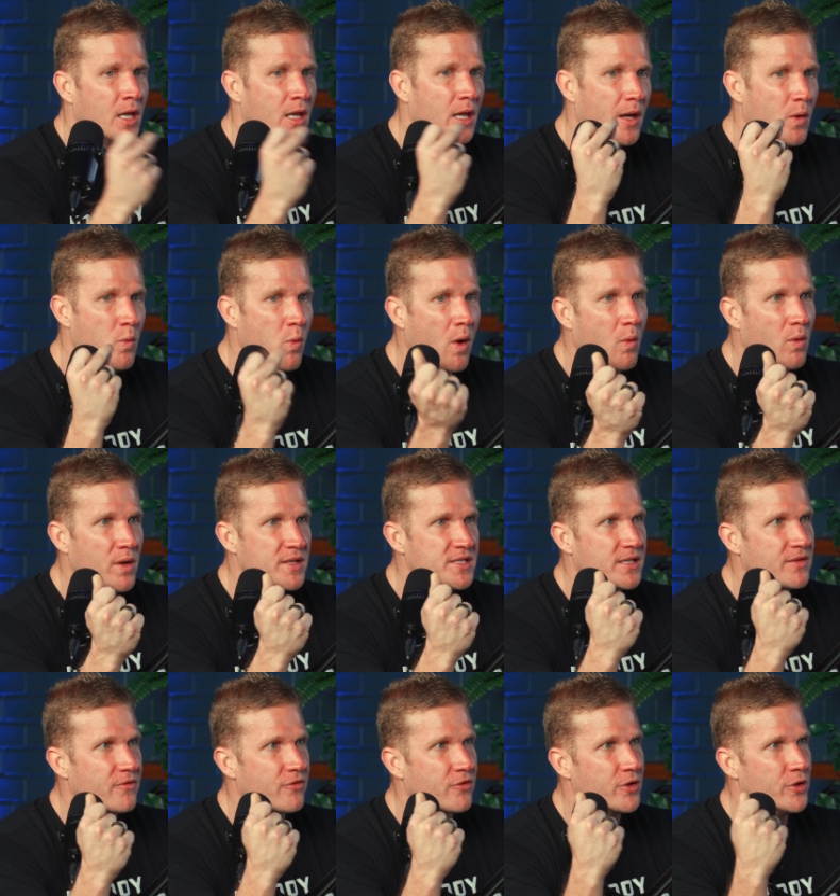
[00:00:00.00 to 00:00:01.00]
Like, what was
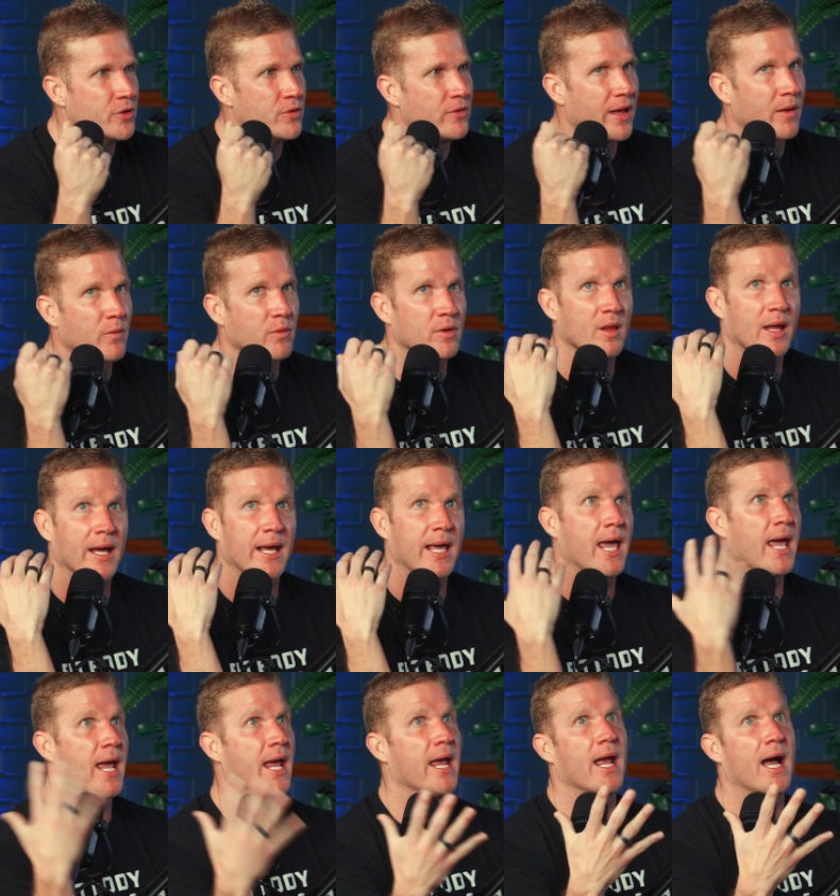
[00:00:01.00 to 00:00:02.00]
it for you that were like,
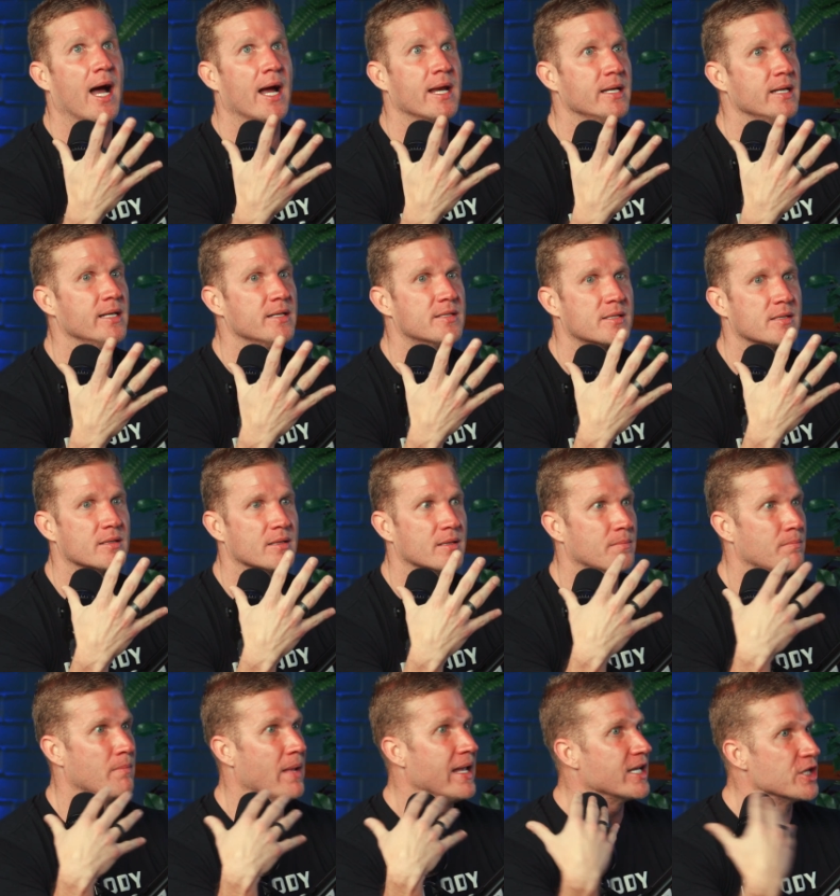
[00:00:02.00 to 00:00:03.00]
hey, I need to
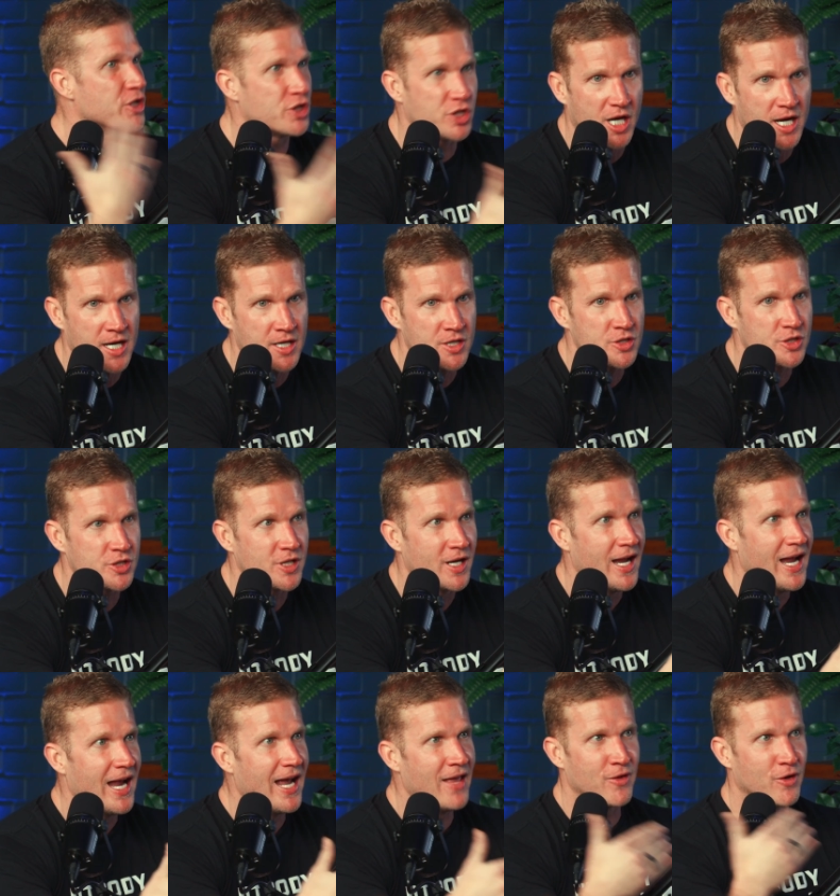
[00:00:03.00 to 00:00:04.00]
make a change,
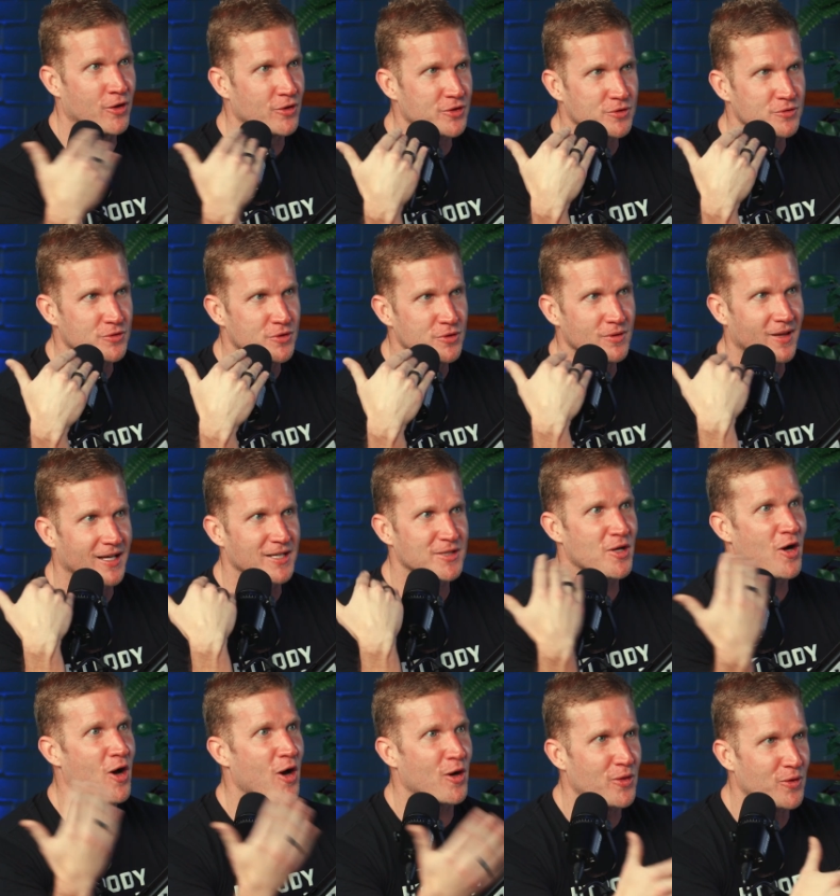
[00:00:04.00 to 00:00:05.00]
and then also too, like,
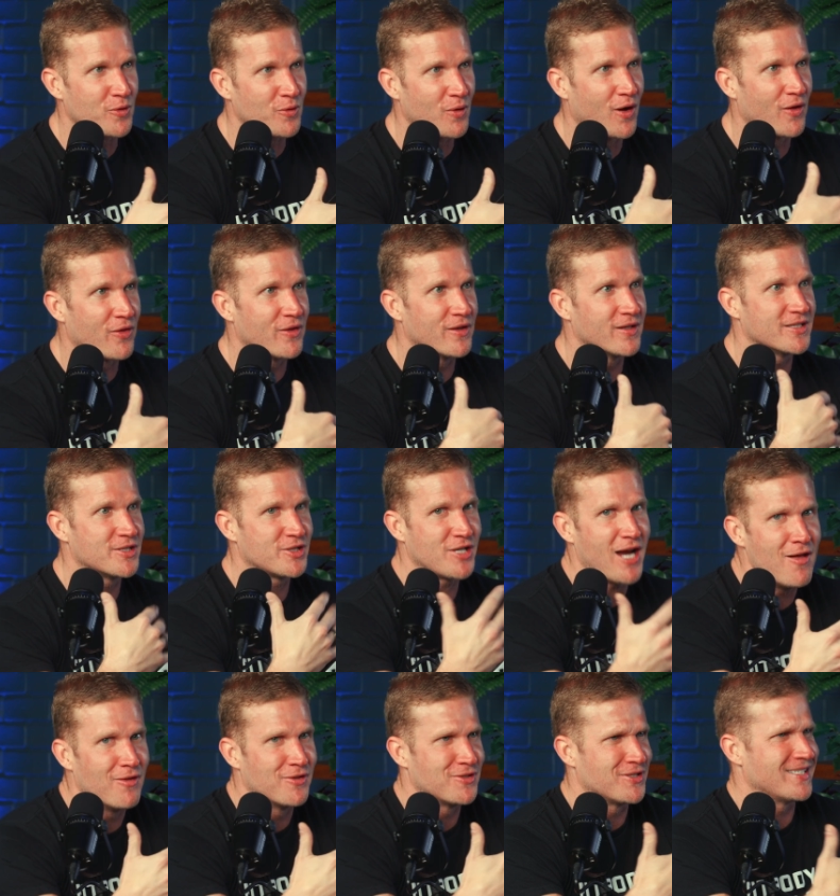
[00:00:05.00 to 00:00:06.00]
talk through all the
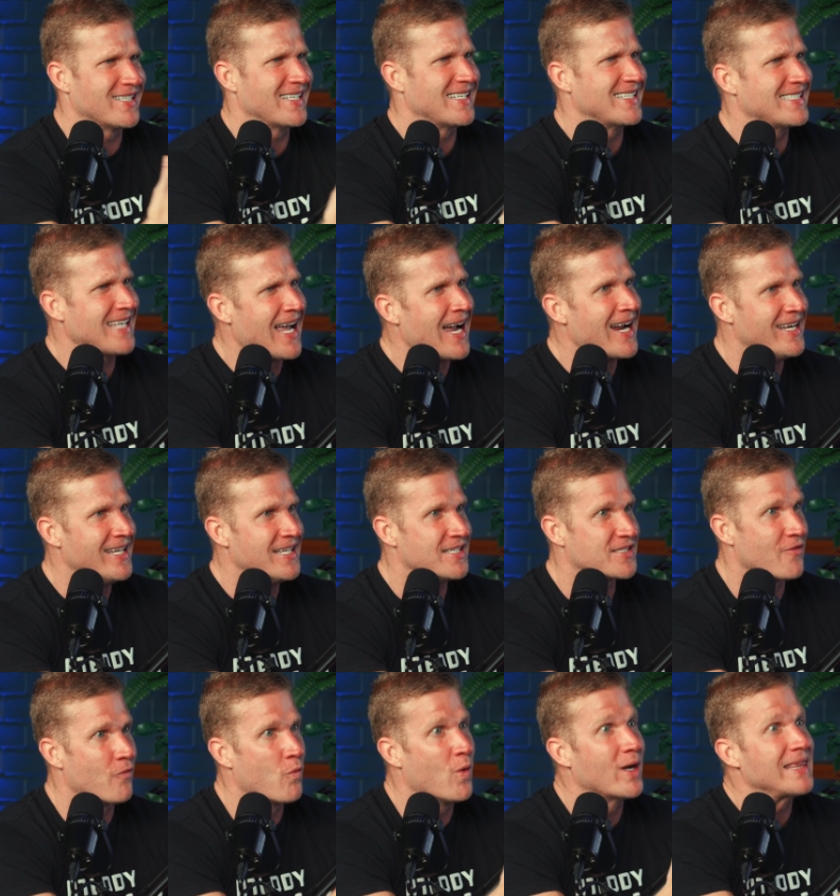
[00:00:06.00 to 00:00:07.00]
challenges, anxieties right.
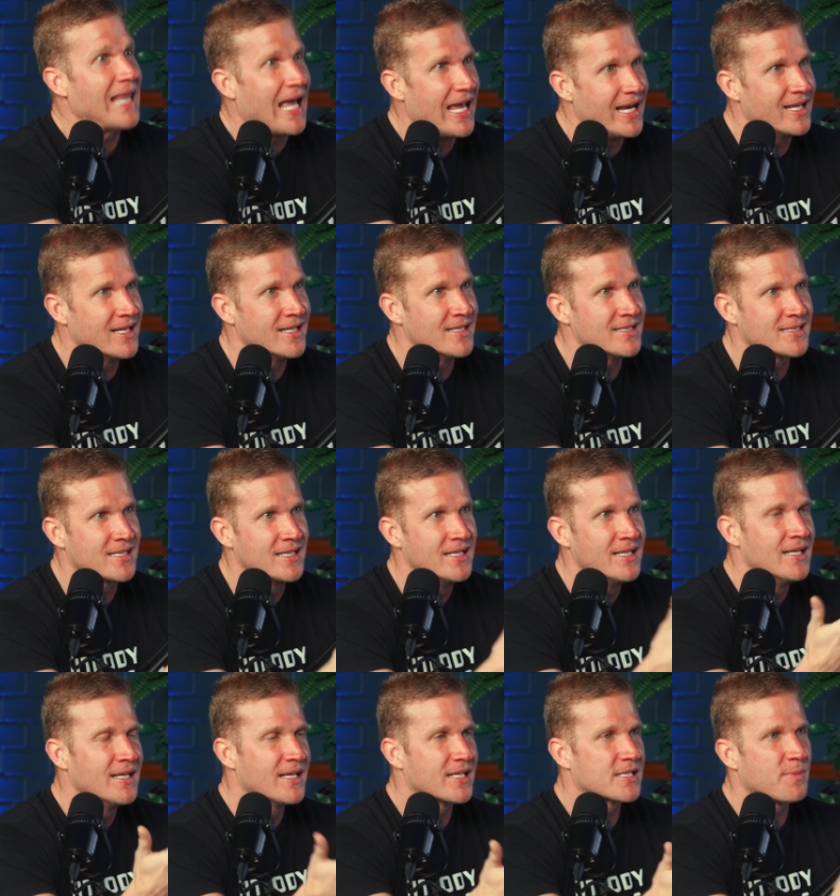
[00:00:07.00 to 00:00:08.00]
of what that is,
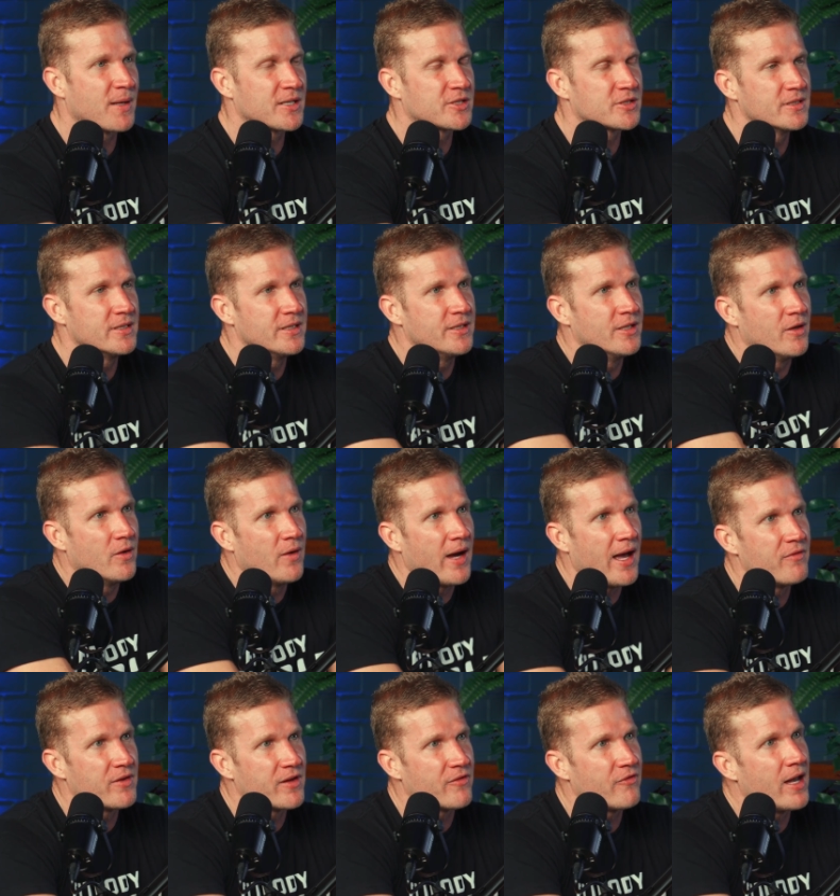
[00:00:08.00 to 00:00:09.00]
especially you know
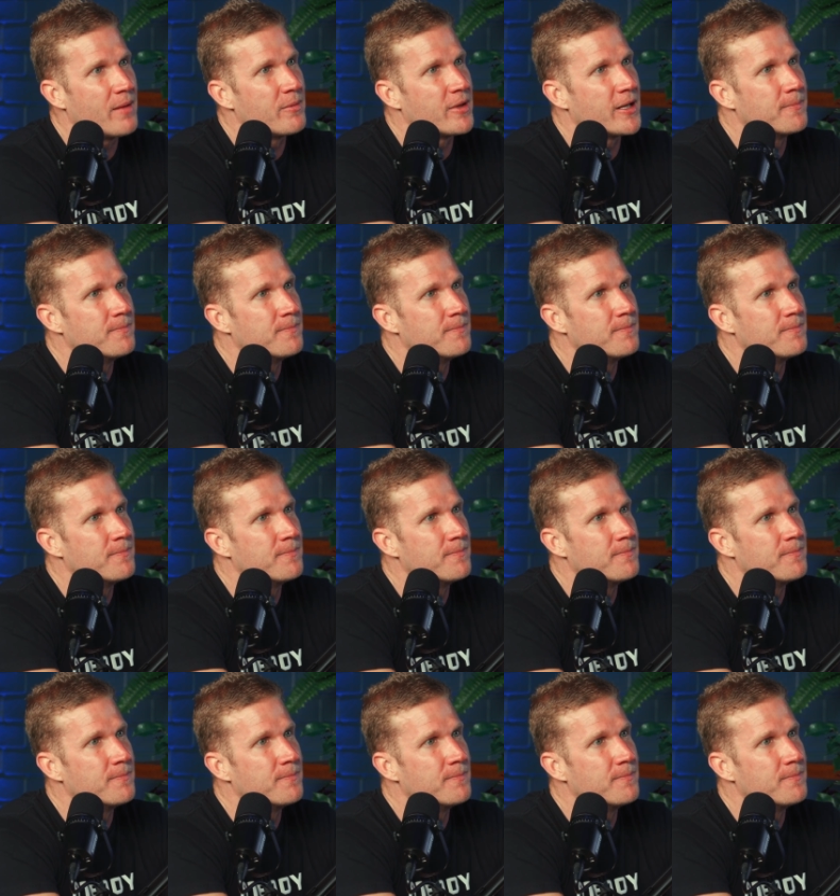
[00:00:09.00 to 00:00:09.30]
having a family.